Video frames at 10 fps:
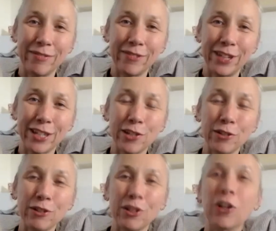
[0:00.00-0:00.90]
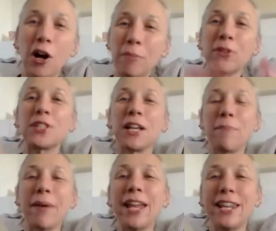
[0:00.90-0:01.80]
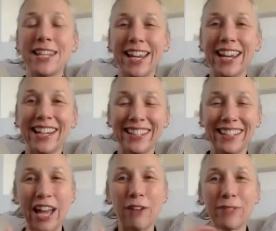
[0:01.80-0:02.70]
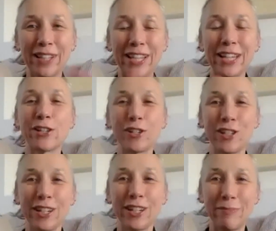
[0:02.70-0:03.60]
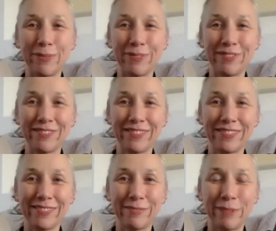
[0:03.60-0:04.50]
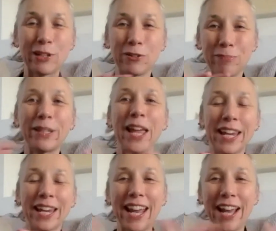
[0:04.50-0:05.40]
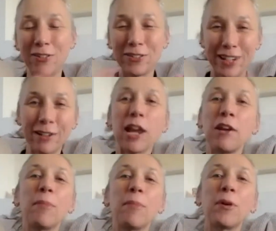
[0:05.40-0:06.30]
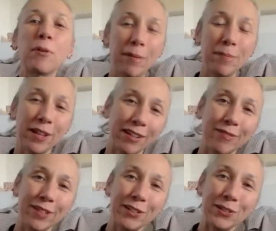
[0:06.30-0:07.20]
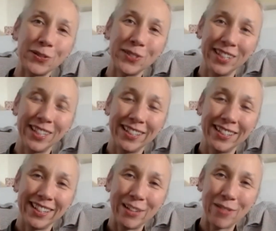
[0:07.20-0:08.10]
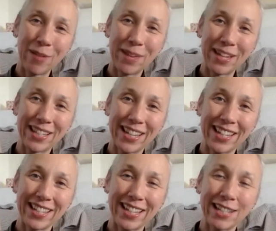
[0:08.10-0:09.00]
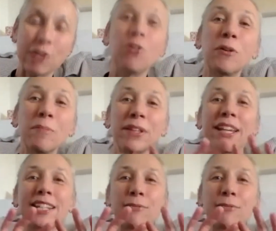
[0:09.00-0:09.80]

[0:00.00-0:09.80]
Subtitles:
Because you're almost upending that relationship, but you're playing it out in a more public view, if that makes any sense. Normally it's